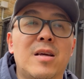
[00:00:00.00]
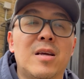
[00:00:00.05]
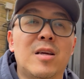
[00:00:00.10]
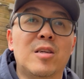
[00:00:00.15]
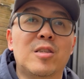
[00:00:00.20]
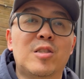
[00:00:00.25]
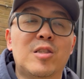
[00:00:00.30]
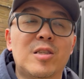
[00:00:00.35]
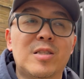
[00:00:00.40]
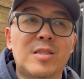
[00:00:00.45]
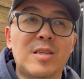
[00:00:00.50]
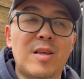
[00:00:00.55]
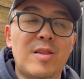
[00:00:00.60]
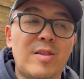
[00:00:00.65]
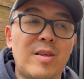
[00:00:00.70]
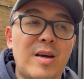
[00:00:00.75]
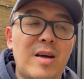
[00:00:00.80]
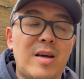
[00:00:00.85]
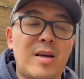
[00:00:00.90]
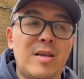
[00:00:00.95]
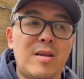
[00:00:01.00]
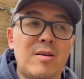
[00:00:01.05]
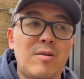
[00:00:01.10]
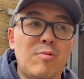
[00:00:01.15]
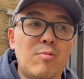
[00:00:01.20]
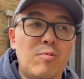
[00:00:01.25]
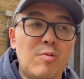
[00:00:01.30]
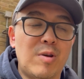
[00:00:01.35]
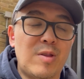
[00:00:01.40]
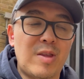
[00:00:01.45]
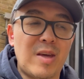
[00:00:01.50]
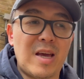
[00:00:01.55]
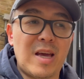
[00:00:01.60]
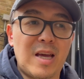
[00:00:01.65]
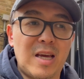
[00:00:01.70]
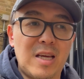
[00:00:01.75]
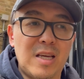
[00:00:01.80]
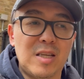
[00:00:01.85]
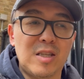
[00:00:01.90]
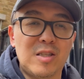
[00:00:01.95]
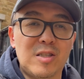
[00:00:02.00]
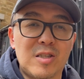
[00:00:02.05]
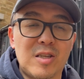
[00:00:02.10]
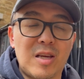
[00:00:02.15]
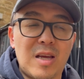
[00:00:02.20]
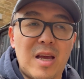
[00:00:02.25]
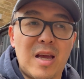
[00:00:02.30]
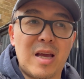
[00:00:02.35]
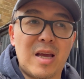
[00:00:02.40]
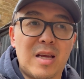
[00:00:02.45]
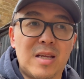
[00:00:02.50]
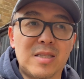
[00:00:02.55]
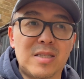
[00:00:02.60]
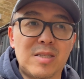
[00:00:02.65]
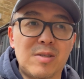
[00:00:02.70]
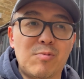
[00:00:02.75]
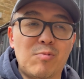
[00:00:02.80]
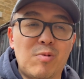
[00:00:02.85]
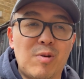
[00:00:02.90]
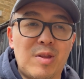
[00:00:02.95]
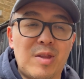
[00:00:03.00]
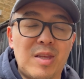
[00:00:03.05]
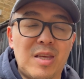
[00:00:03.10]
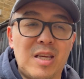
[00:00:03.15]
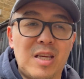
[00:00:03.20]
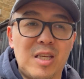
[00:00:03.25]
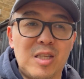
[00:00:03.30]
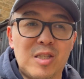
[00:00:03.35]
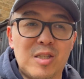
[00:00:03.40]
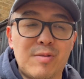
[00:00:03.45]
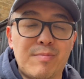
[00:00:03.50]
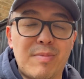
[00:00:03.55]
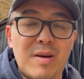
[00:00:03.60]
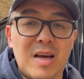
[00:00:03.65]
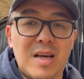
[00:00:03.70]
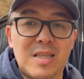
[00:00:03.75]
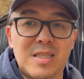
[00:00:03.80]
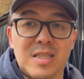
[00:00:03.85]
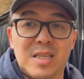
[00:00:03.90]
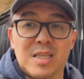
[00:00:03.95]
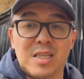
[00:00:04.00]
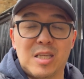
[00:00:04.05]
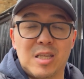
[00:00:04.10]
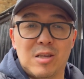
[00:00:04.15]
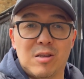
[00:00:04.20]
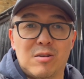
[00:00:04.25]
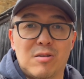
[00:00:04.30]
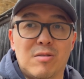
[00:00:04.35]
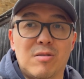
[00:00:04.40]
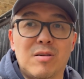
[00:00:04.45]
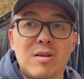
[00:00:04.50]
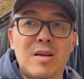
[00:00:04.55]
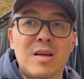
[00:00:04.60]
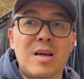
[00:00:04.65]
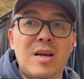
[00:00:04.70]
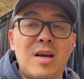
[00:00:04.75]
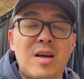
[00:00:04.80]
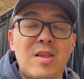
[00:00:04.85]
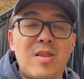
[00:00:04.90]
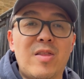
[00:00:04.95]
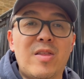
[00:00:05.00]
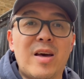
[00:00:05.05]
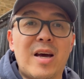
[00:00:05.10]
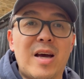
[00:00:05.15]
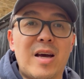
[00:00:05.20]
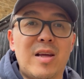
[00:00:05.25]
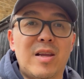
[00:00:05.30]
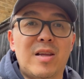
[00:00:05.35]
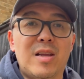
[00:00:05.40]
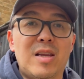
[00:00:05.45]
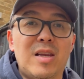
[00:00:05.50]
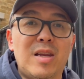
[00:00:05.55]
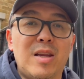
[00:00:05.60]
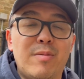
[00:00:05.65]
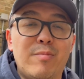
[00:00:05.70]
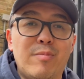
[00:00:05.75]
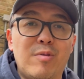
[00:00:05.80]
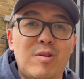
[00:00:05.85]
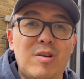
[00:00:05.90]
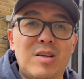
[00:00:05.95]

She said that with age and with each passing year, that number